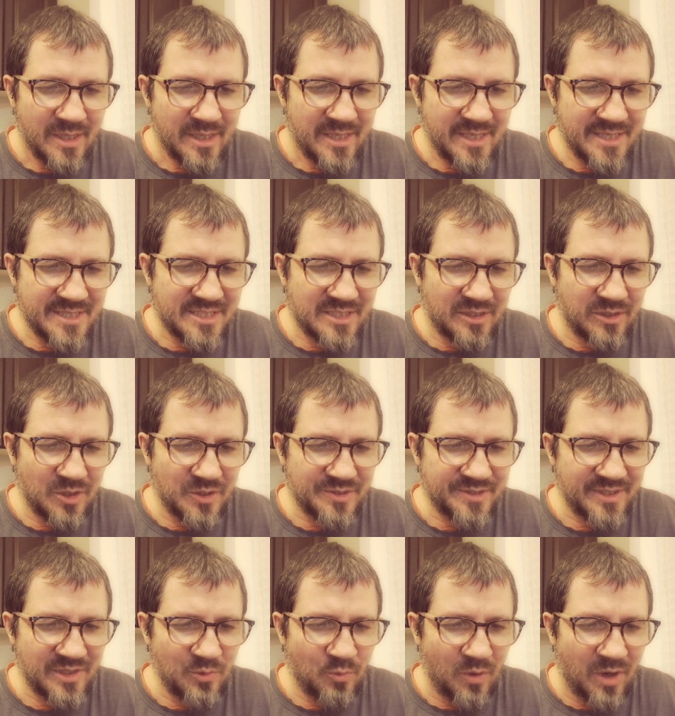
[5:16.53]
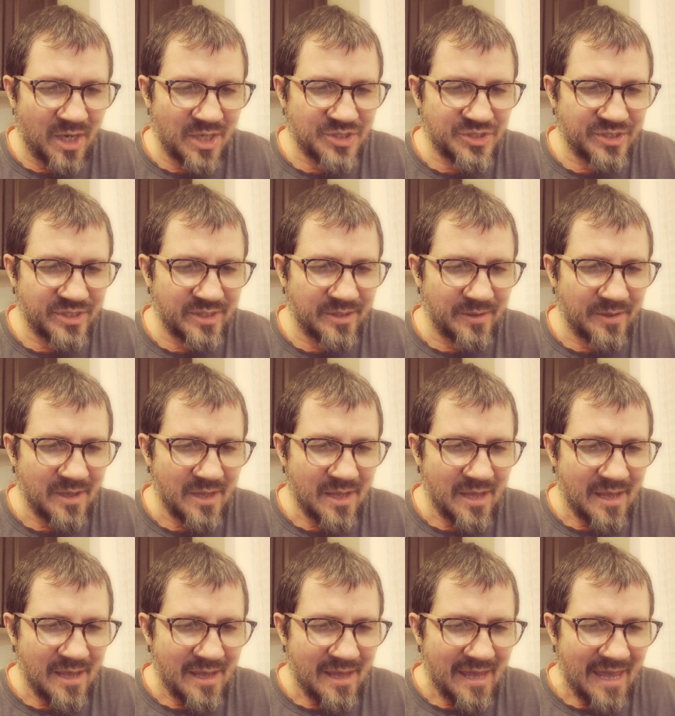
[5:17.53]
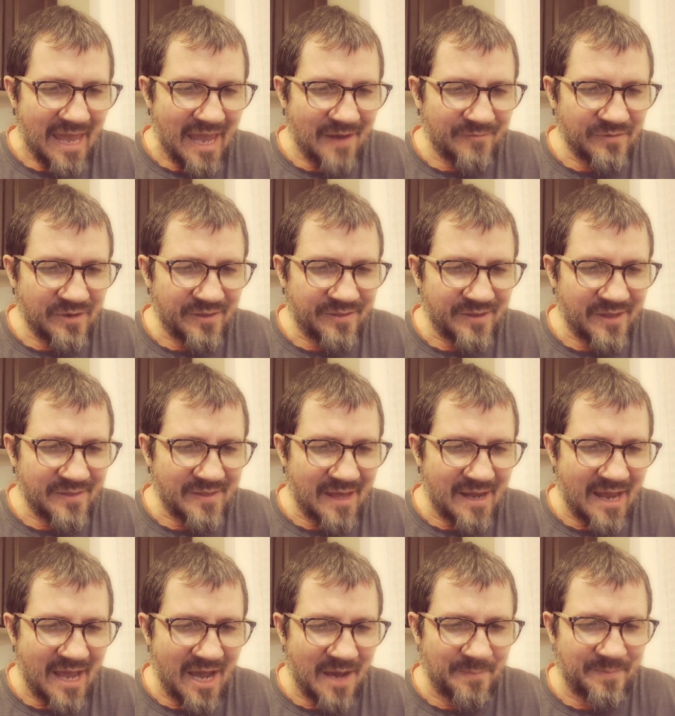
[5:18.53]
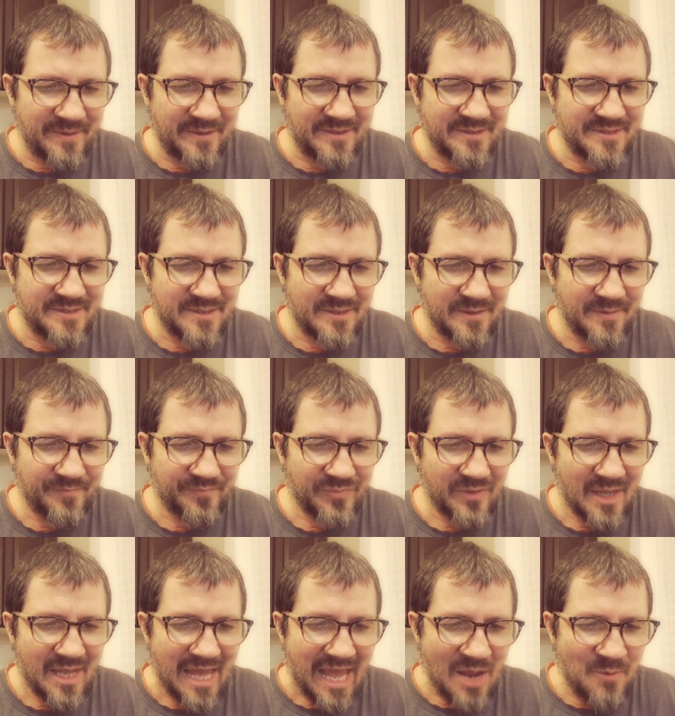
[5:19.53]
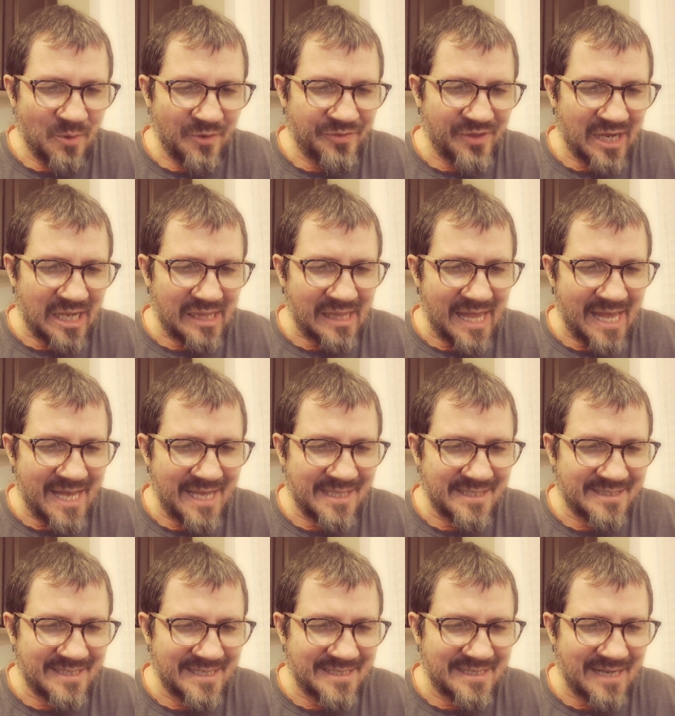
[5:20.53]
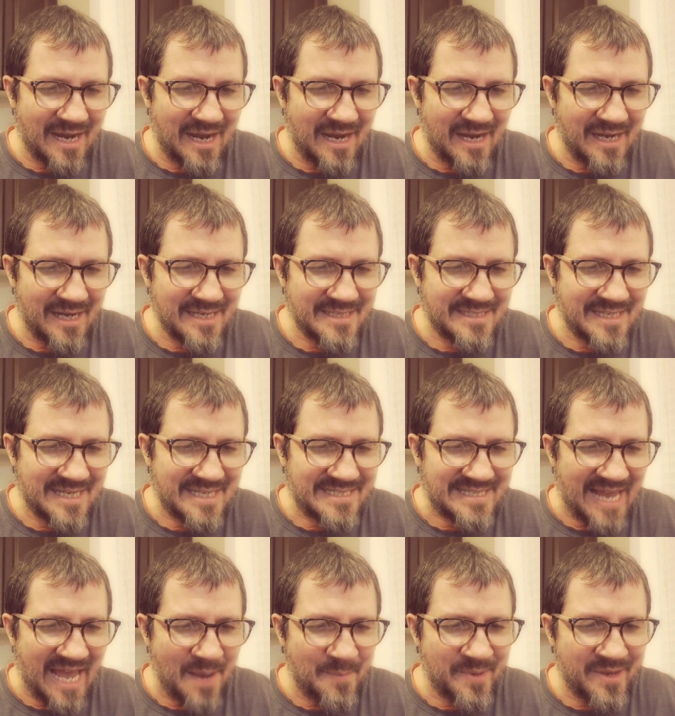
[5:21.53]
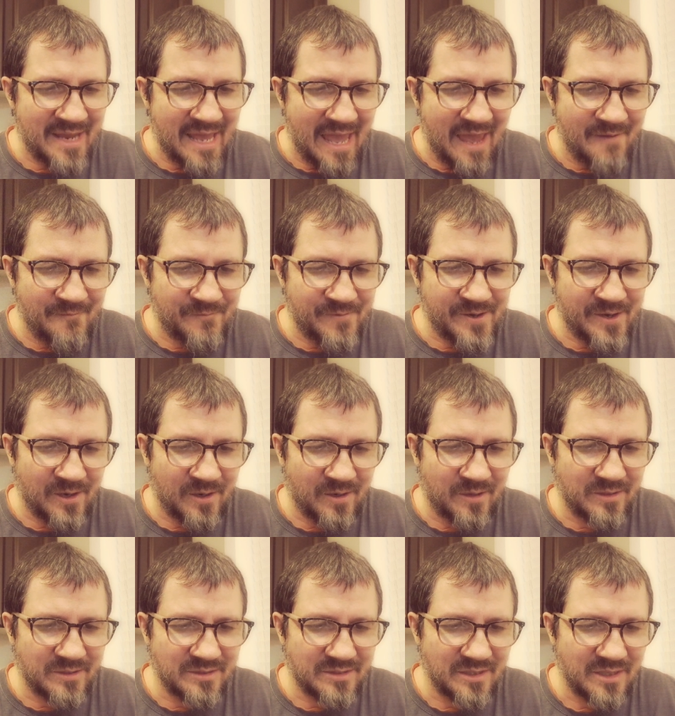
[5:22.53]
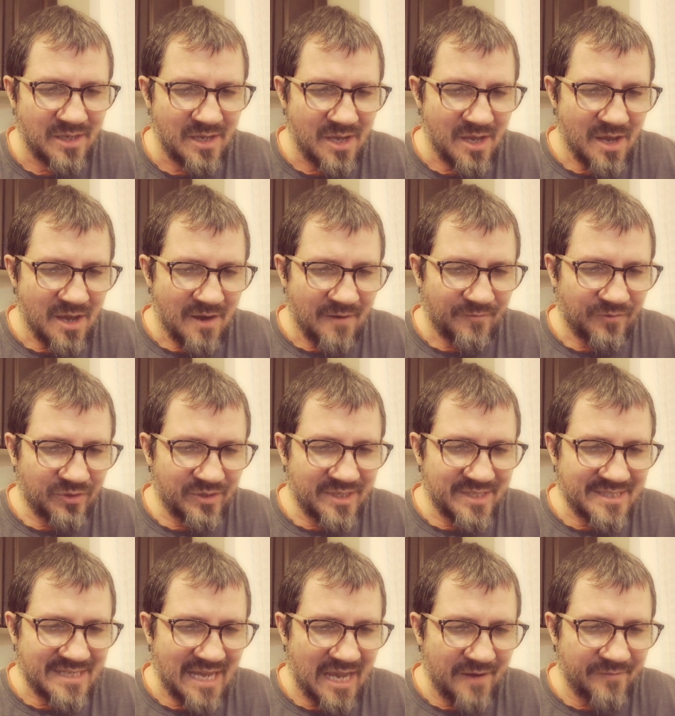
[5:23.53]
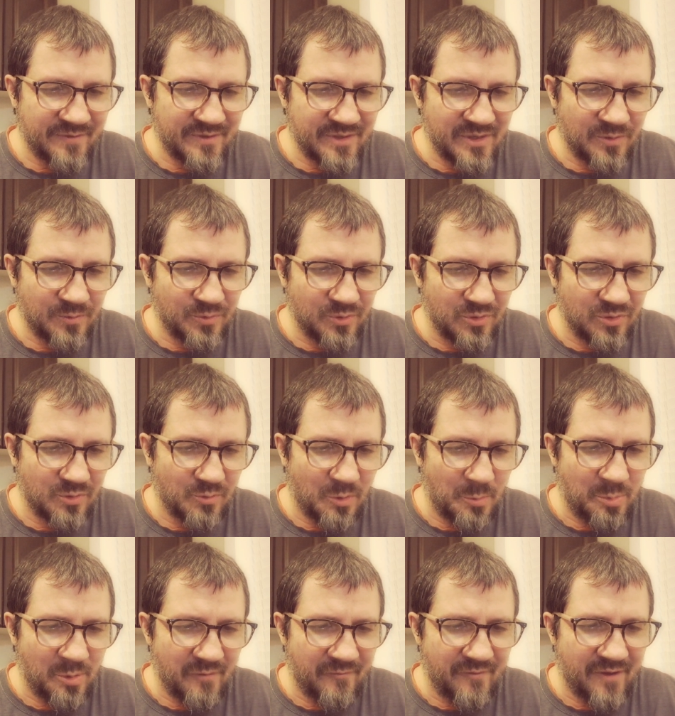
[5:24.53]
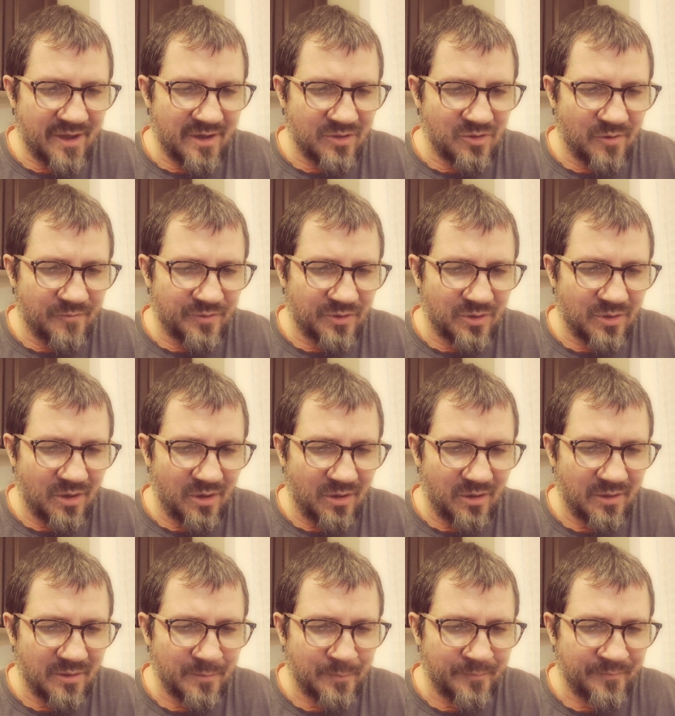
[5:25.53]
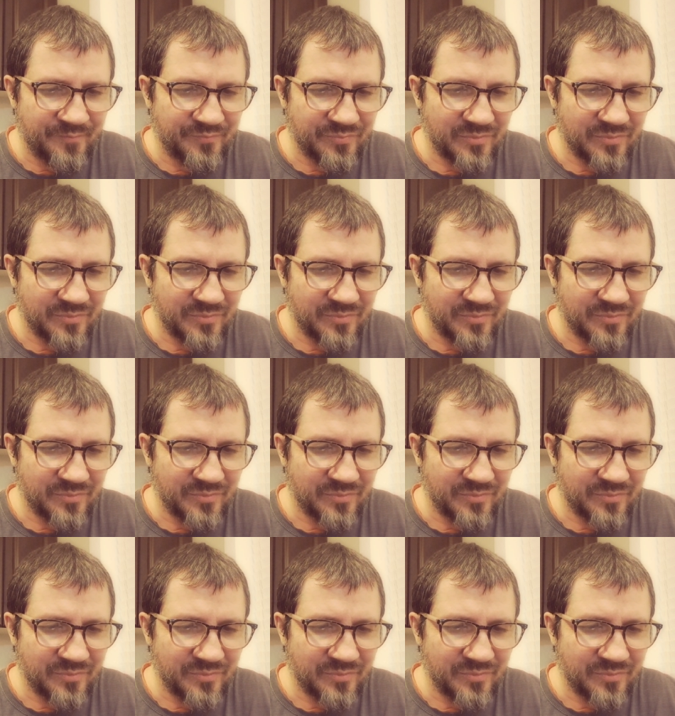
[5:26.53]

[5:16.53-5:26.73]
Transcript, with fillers: He is closely watching everything that happens and with a glance his eyes examine every heart, for his heavenly rule will prevail over all.